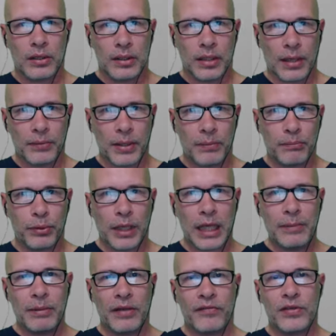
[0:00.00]
I'm not
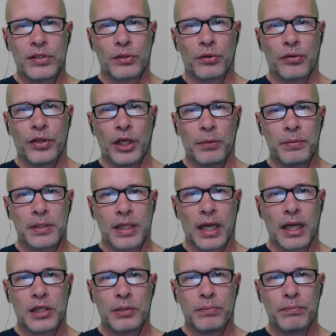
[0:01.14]
blaming physical therapists. I
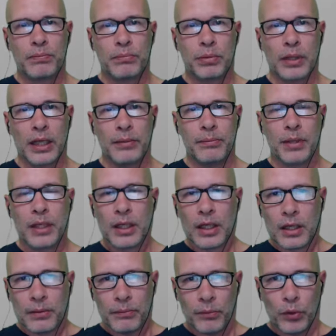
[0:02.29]
actually blame
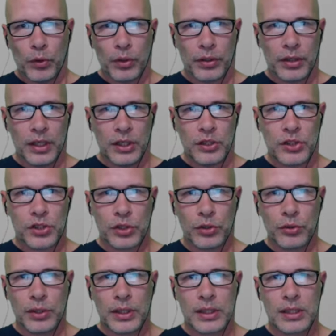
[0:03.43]
more the
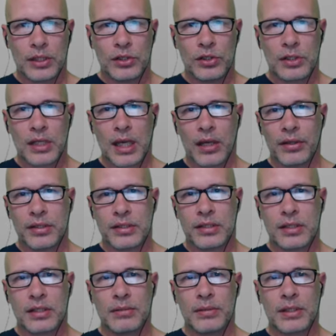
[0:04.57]
insurance and just how the
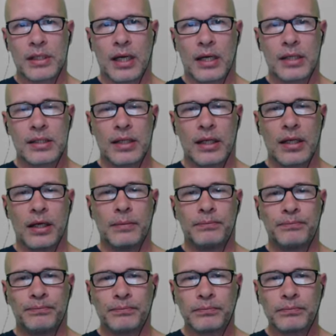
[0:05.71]
system is kind of set up.